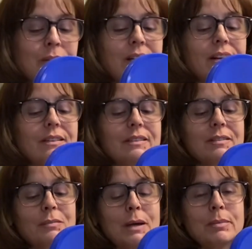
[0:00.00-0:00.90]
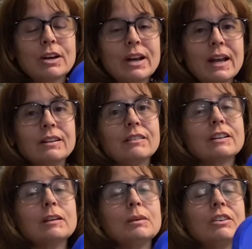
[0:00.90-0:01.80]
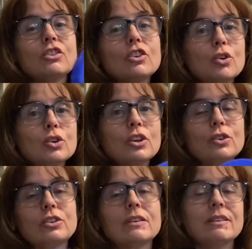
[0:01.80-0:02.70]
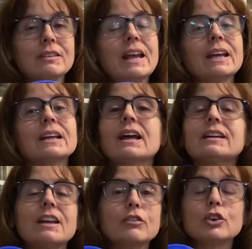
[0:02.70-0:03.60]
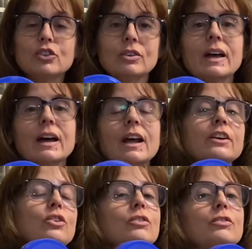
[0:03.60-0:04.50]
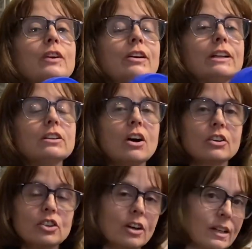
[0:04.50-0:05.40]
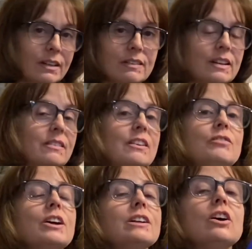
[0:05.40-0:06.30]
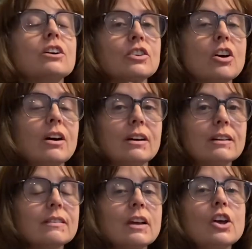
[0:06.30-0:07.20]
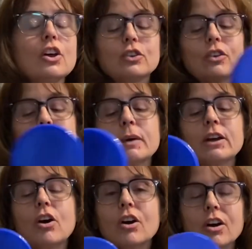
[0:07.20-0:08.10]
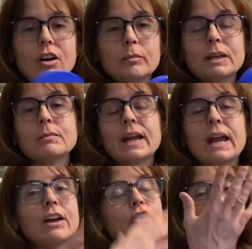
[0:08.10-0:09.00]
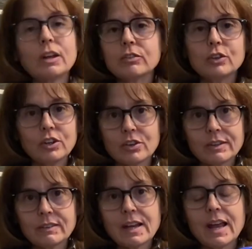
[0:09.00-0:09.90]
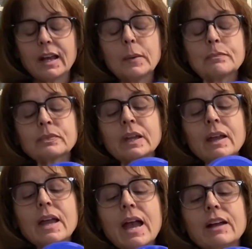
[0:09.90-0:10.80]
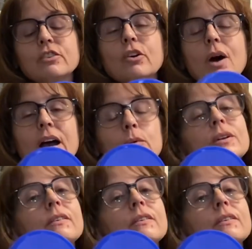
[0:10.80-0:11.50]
because my bare hand is going to be so close to the snake, and I never do that. I use very long target sticks and very long tongs so that my arm and my hand are never near the snake. And so I would